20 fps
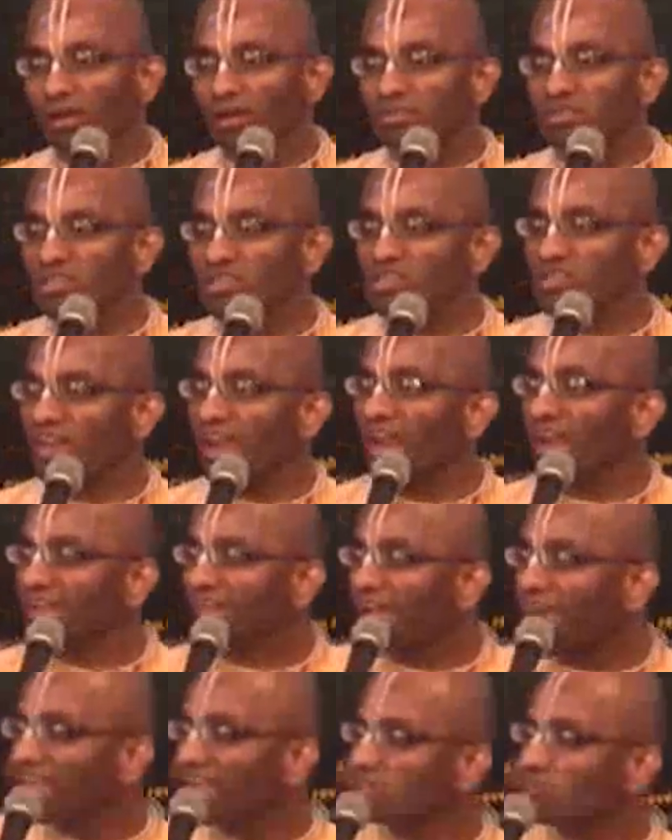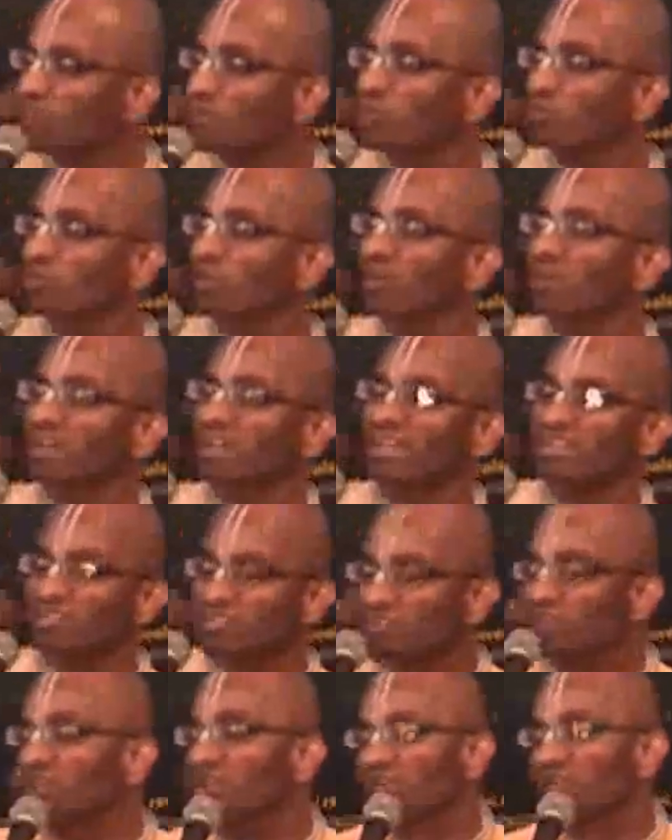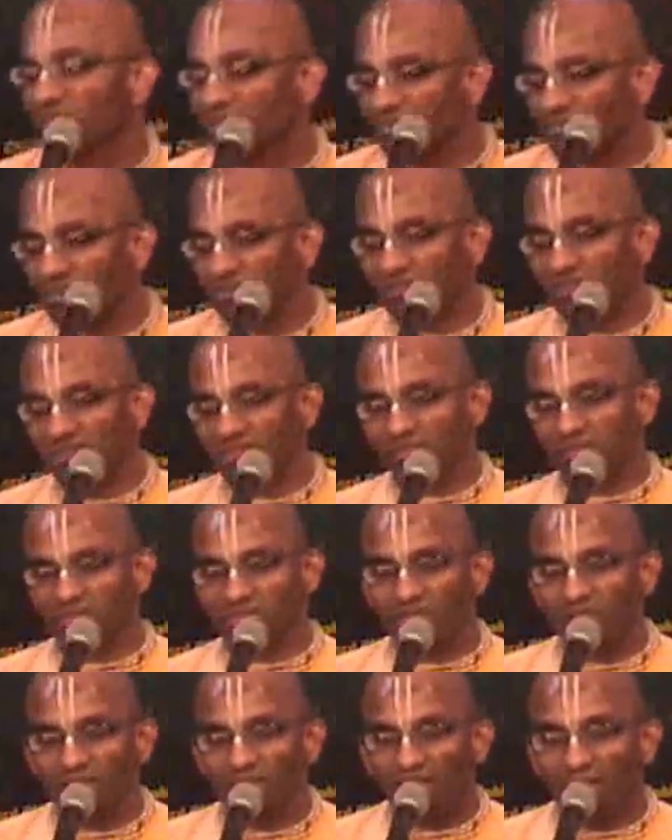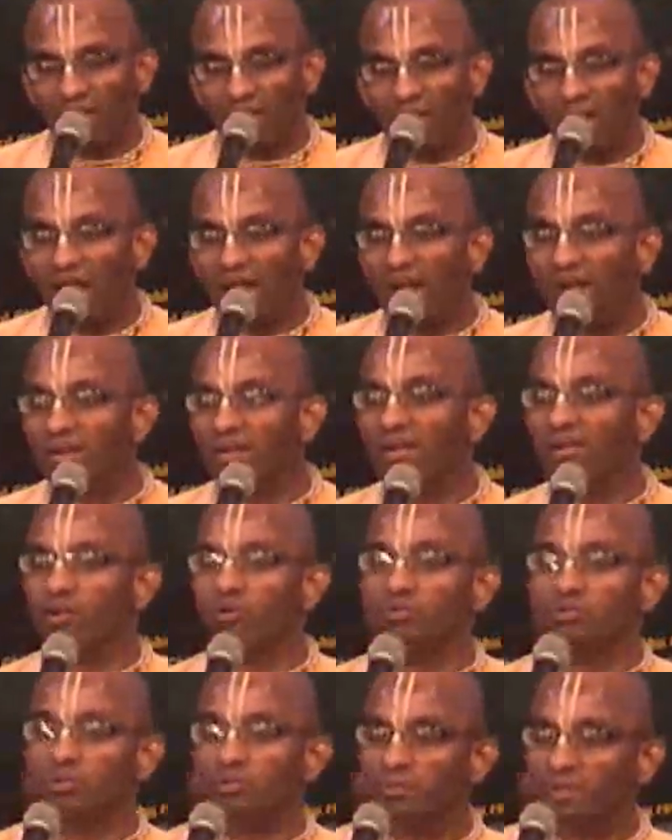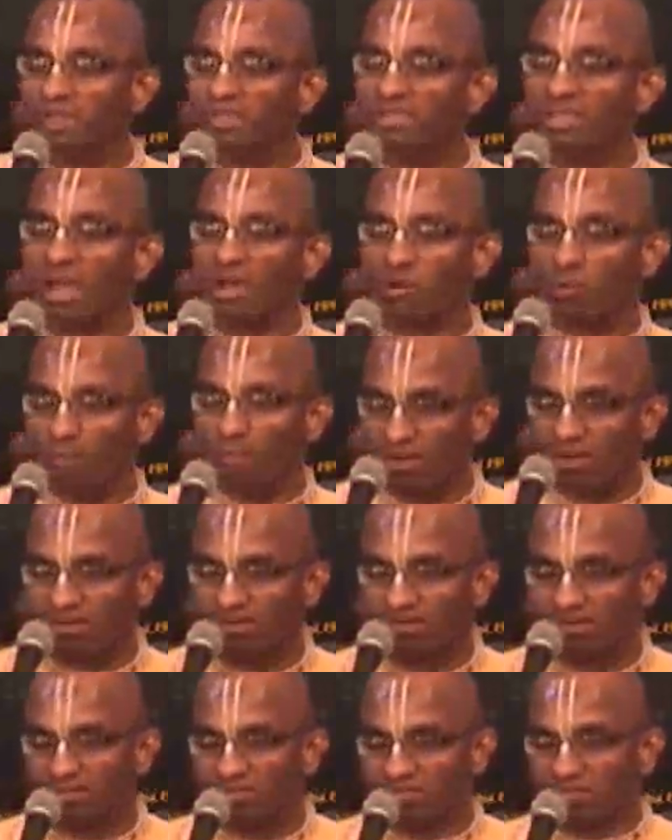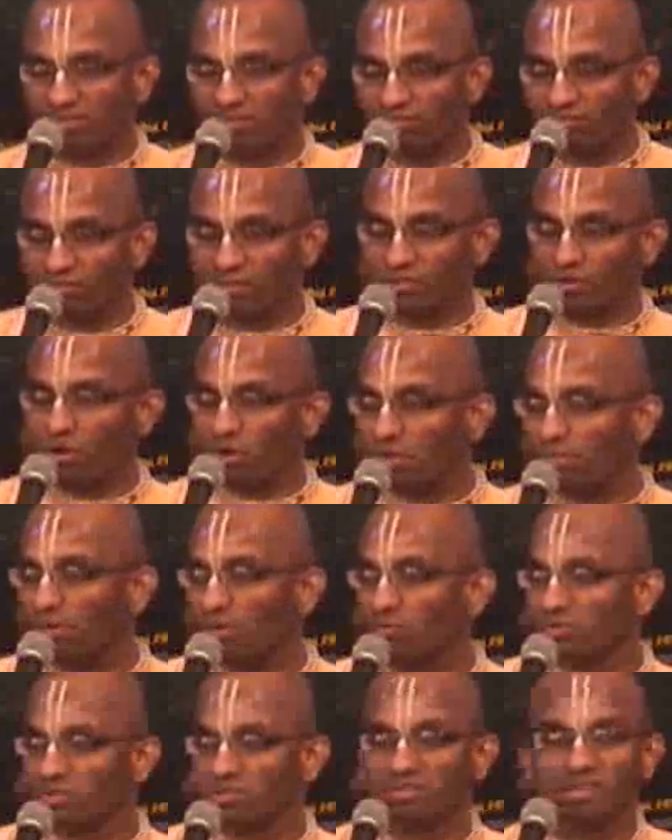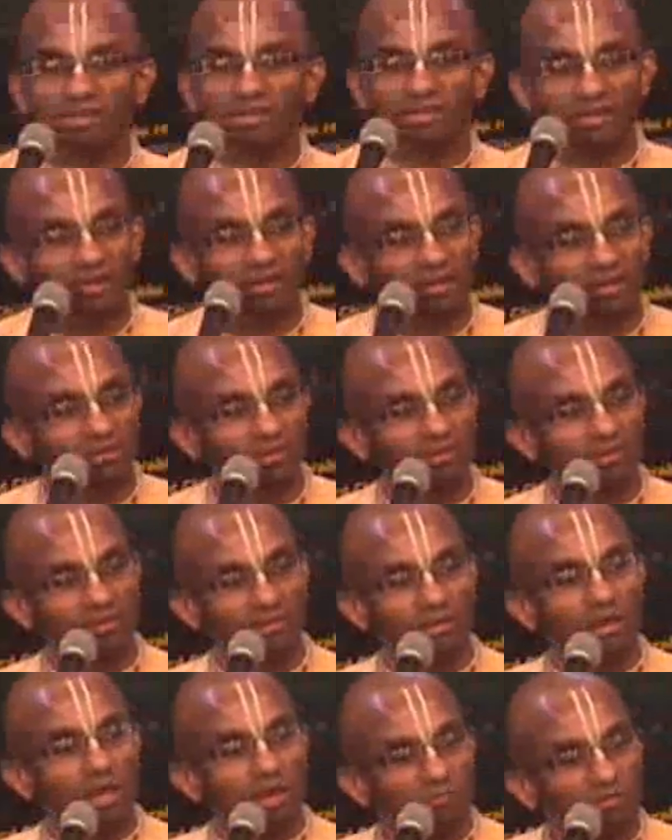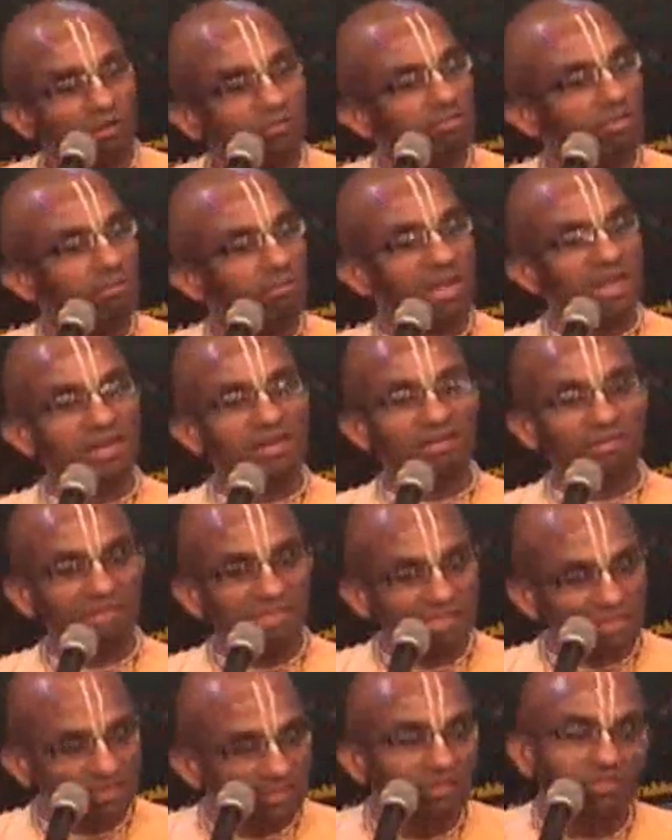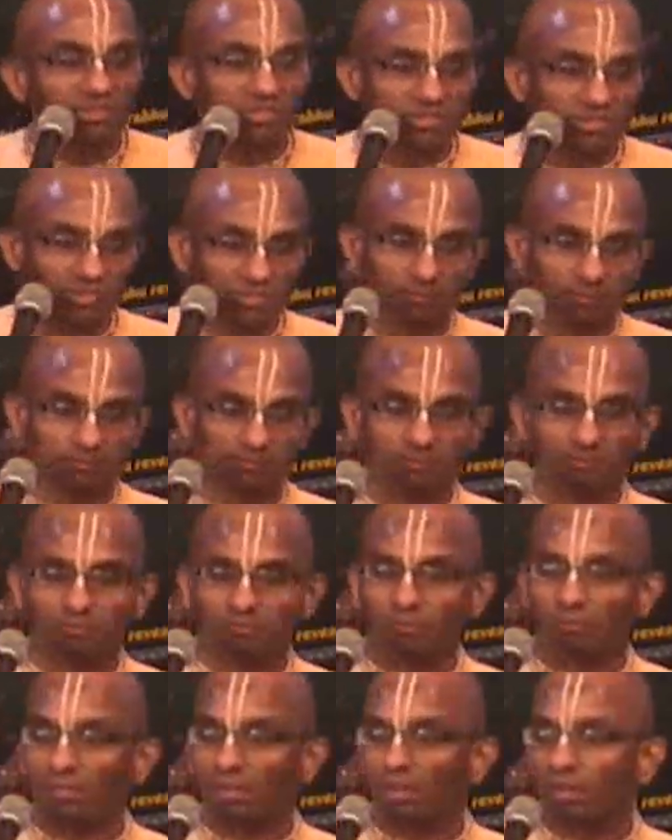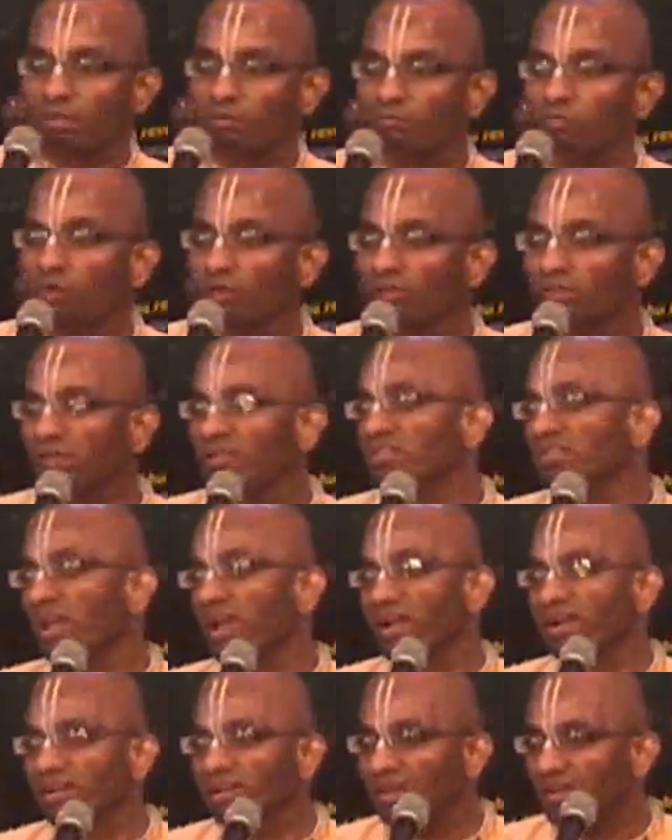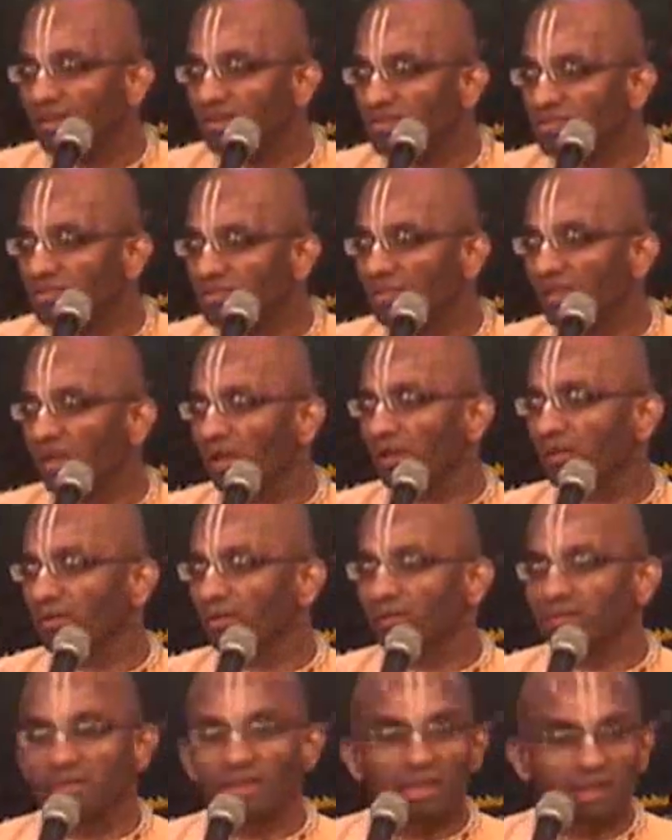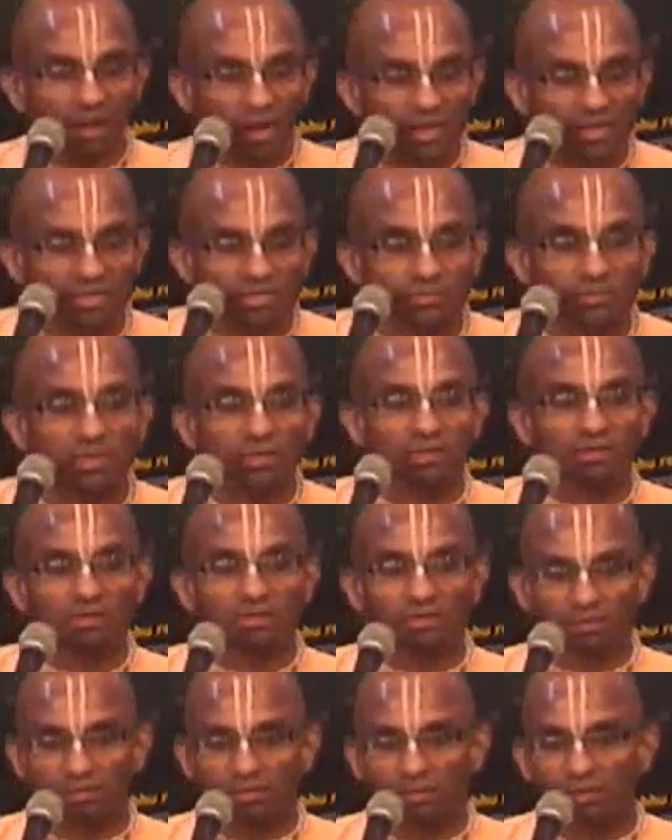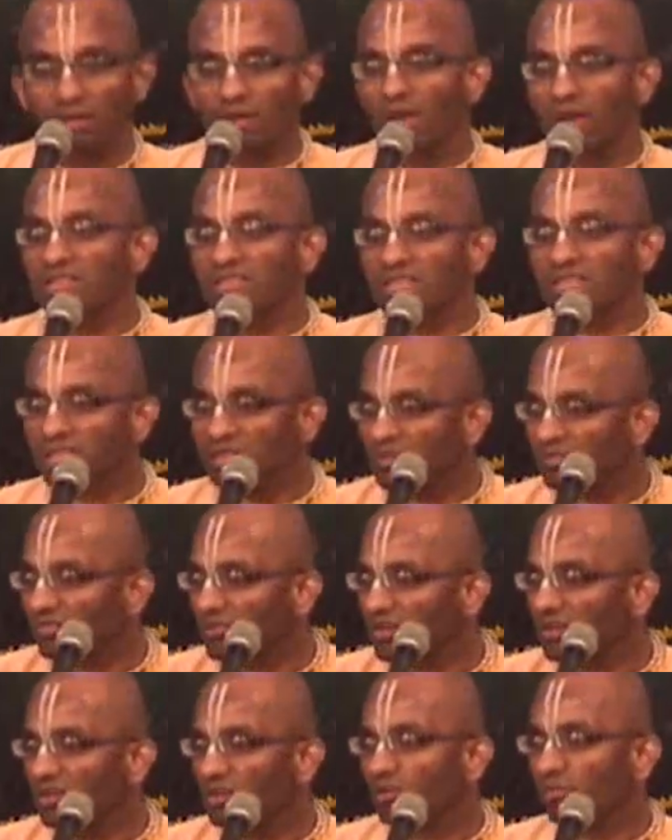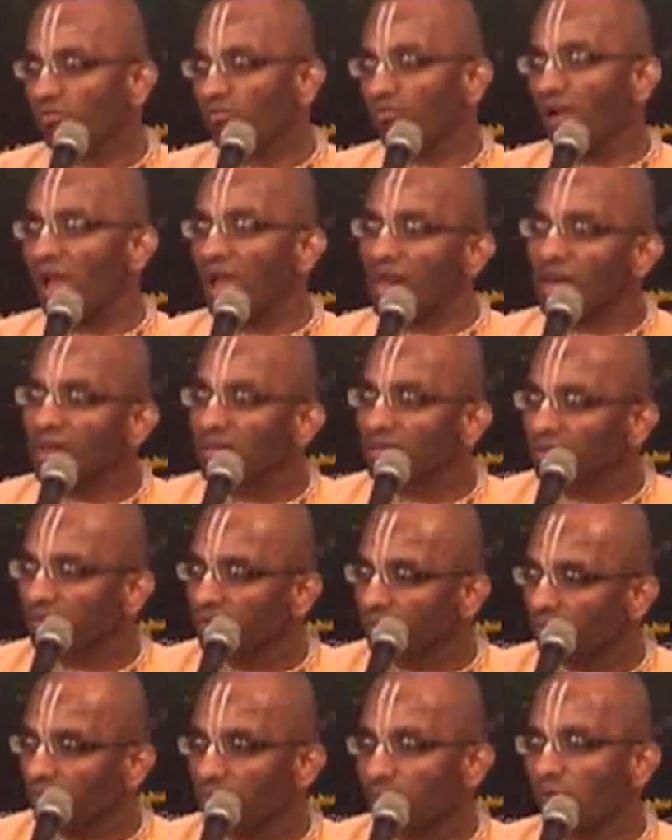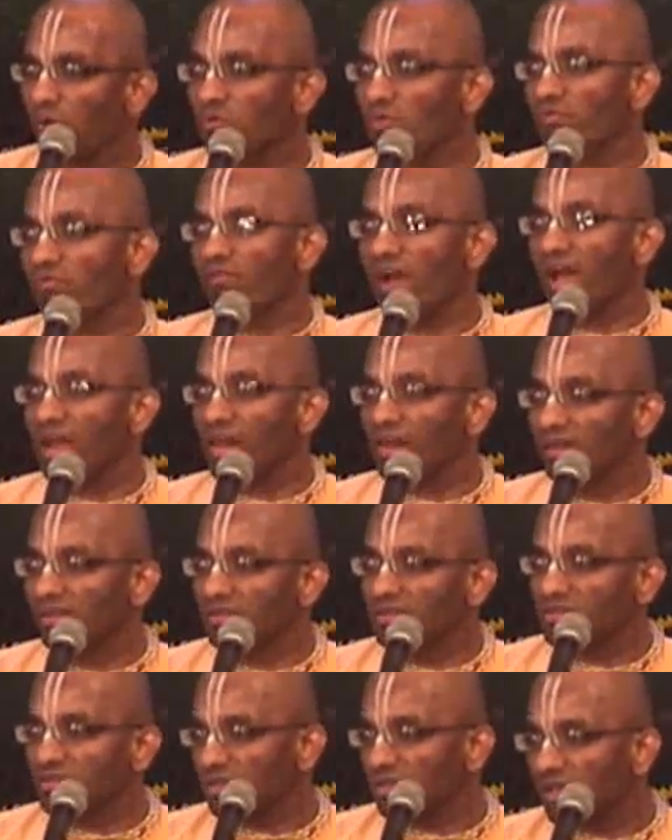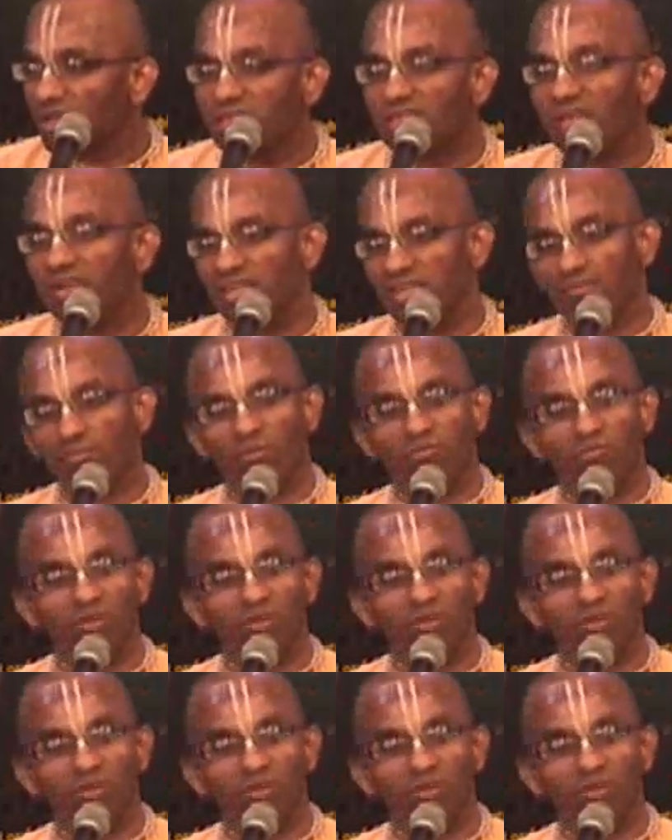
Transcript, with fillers: just attachment to certain externals. And it also brings narrow-mindedness. We'll talk about this a little later. One of the main reasons for this idea is that there has been a significant of violence, amount of violence in the name of